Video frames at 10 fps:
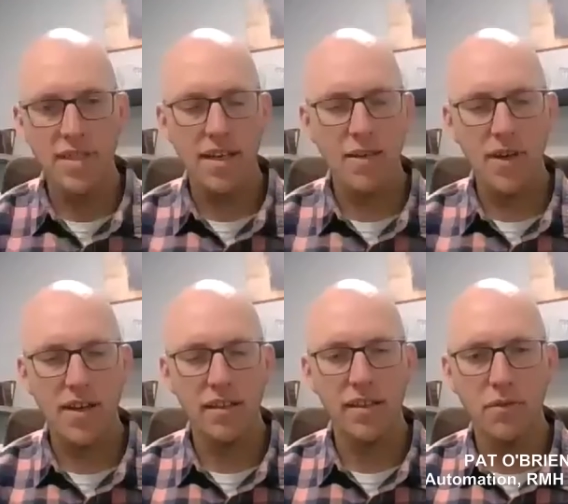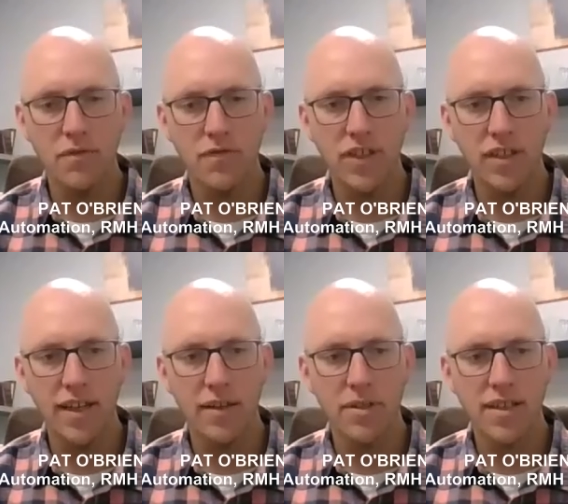talk about a liquid fill
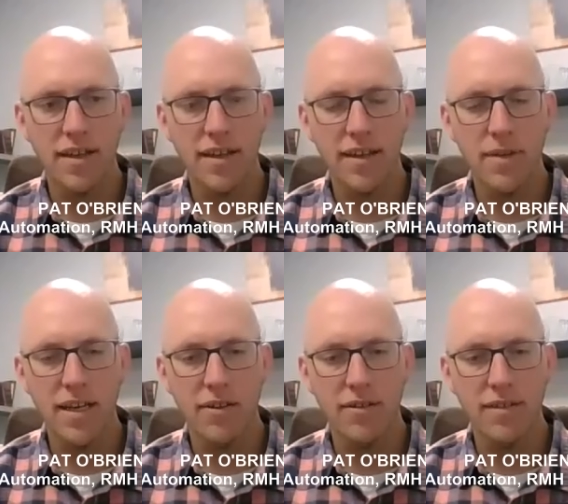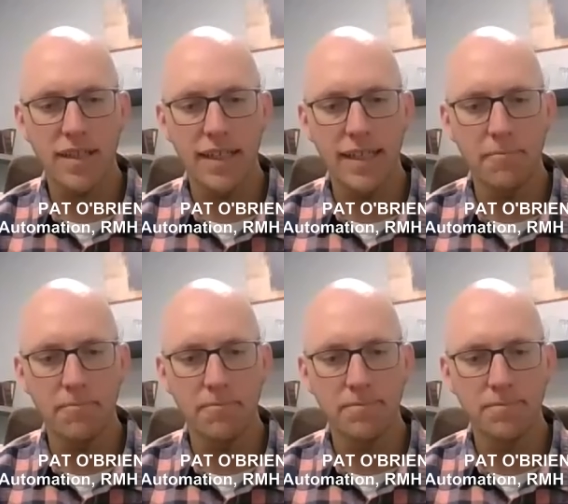line. We're talking about
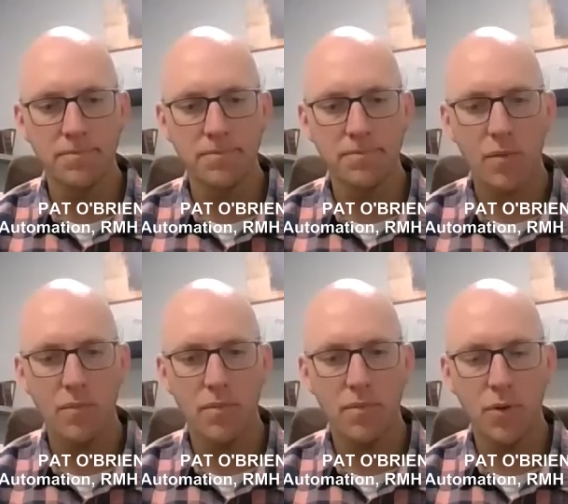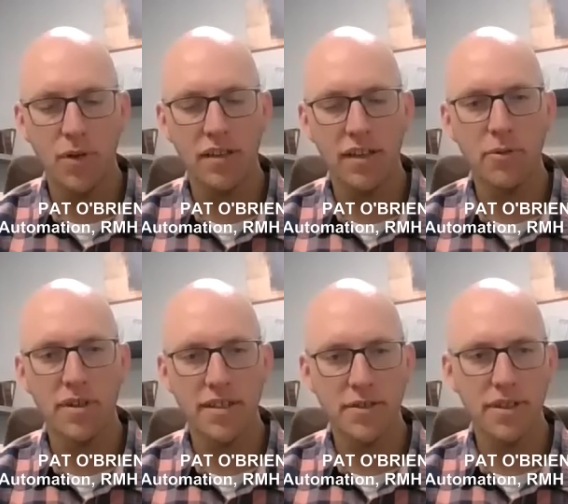um, putting
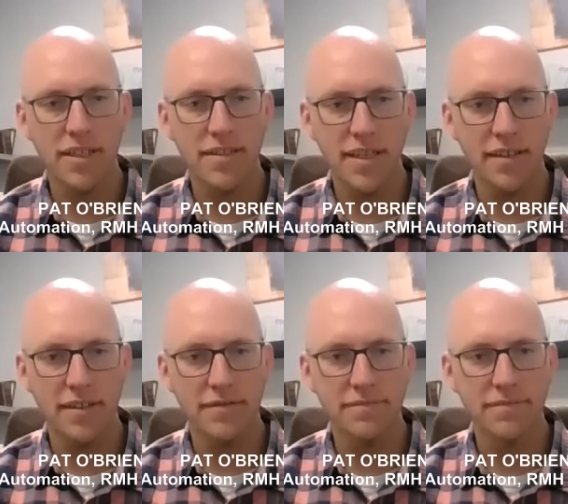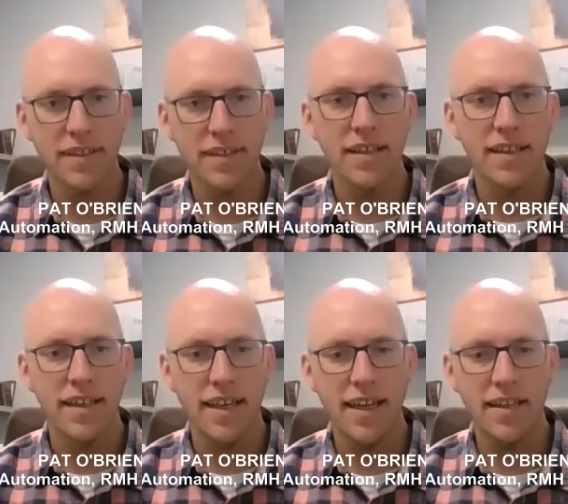liquid into a container.
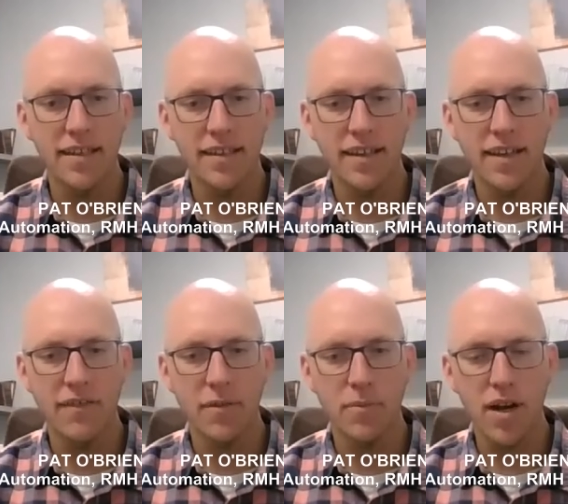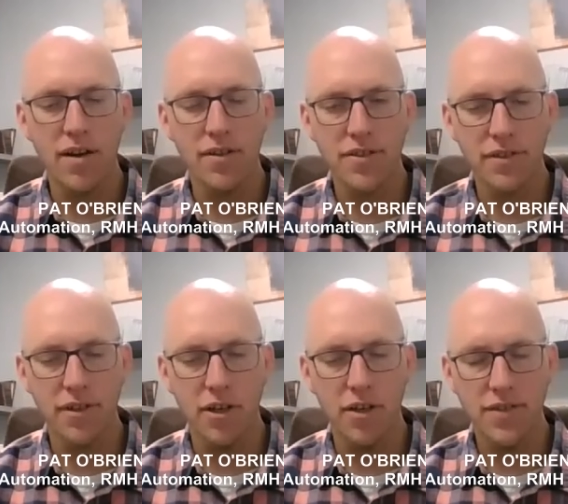And uh, the broader
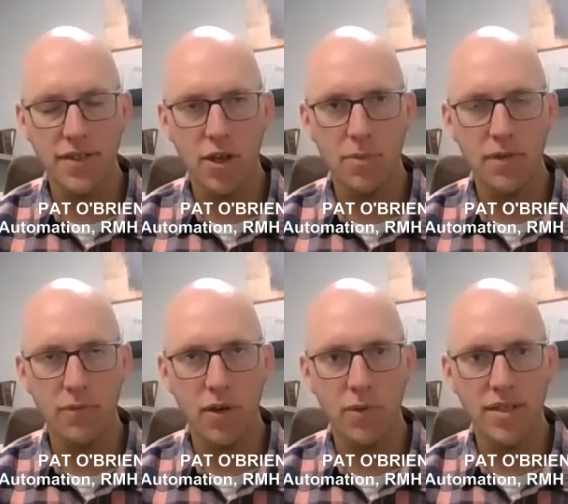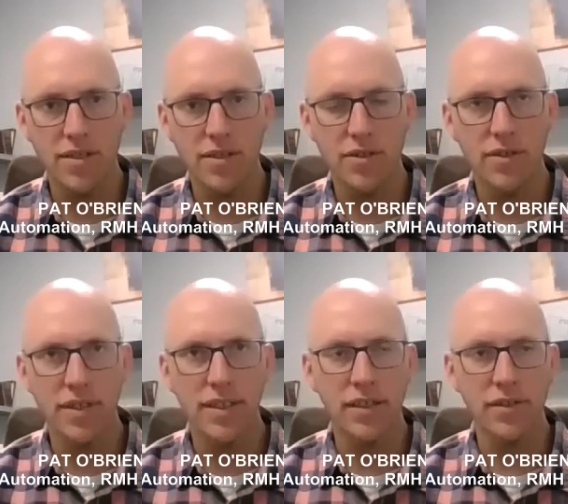scro- scope of what we
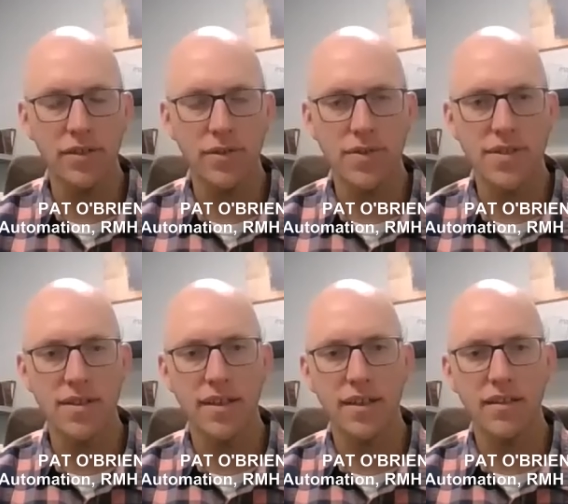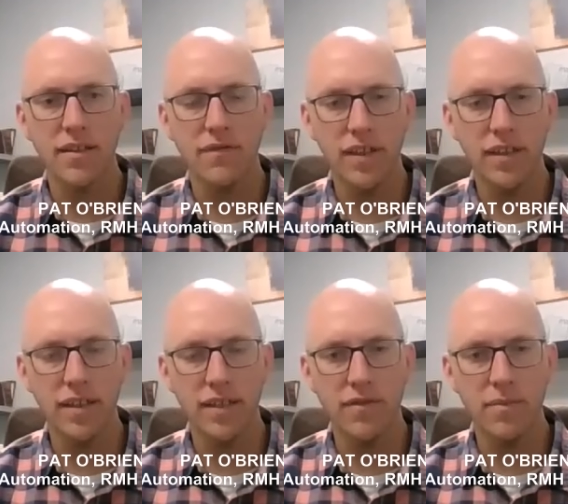do includes the, the
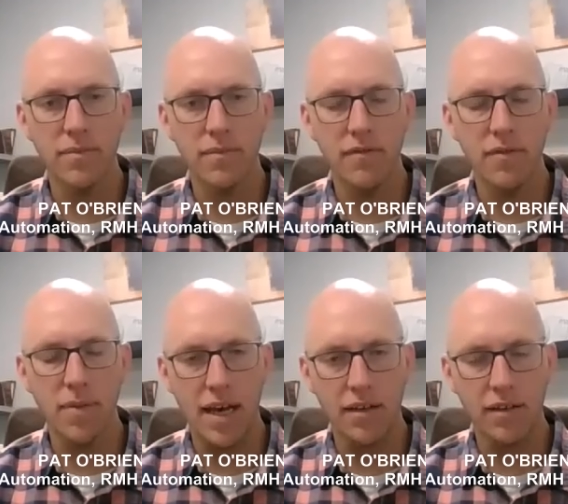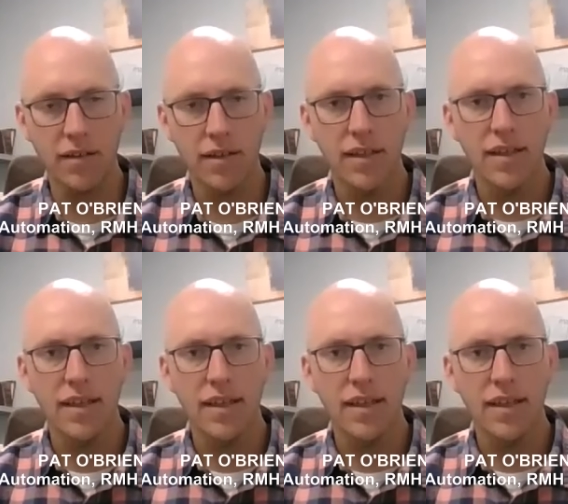filling of the, of the bottle